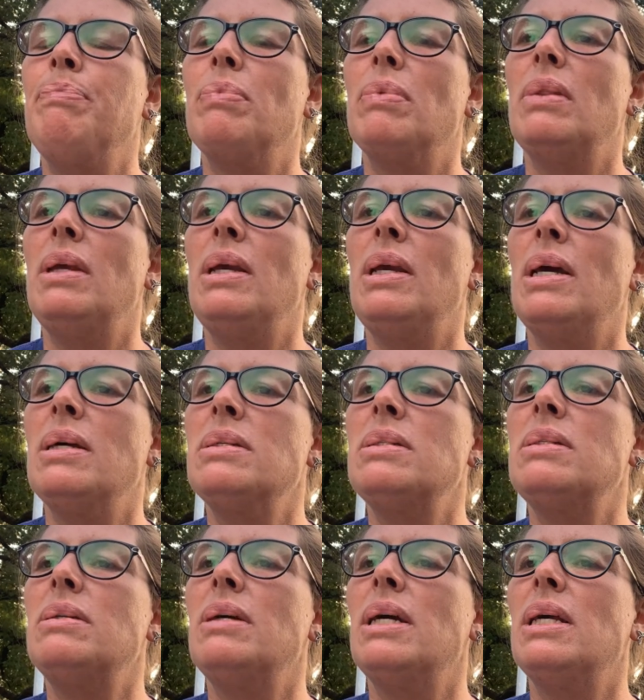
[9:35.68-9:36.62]
The
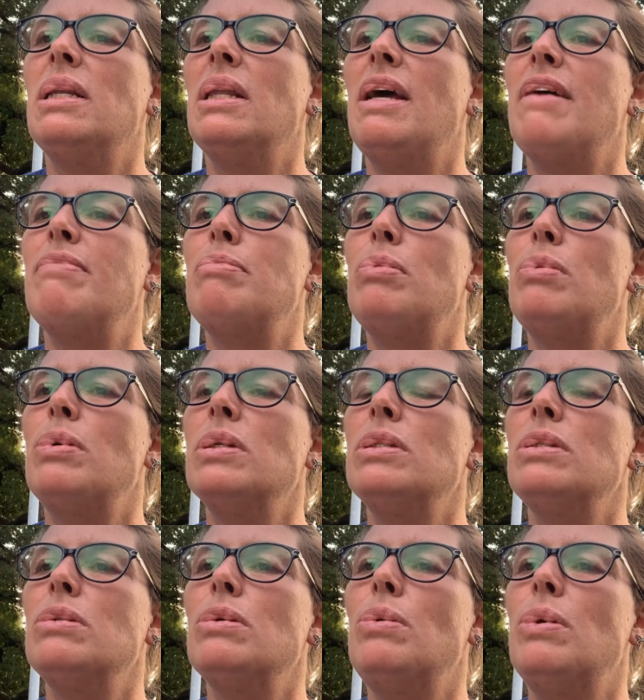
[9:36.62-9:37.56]
youngster had left
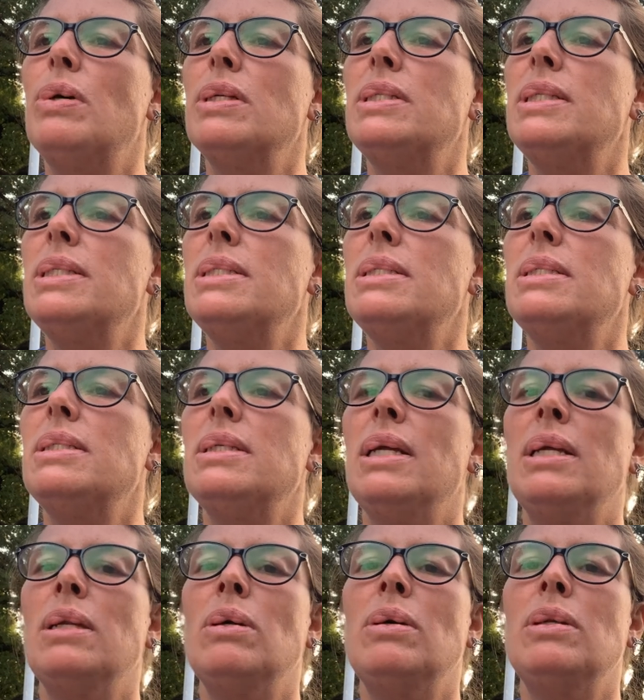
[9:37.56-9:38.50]
Puerto Cortes
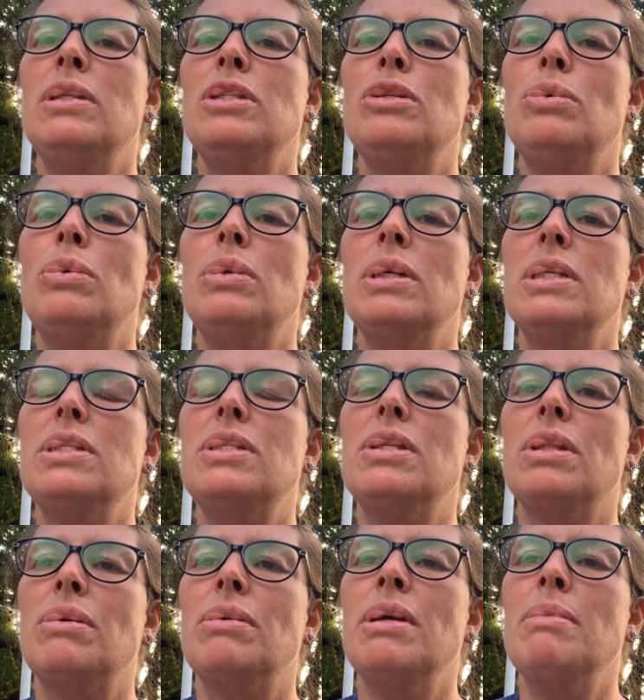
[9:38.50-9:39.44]
in Honduras
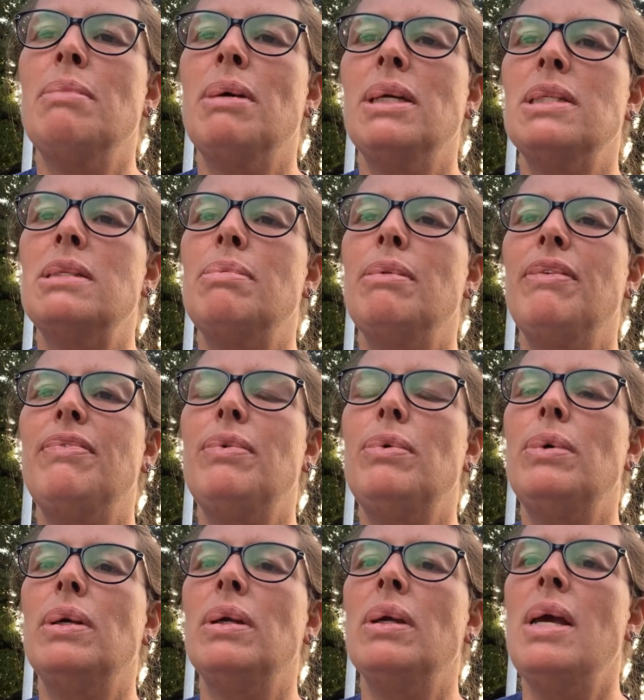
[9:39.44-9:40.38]
3 months
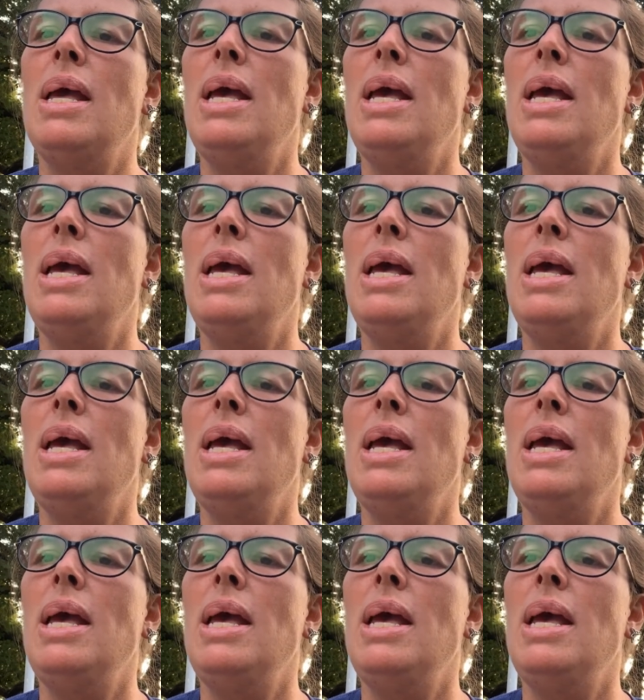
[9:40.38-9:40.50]
before.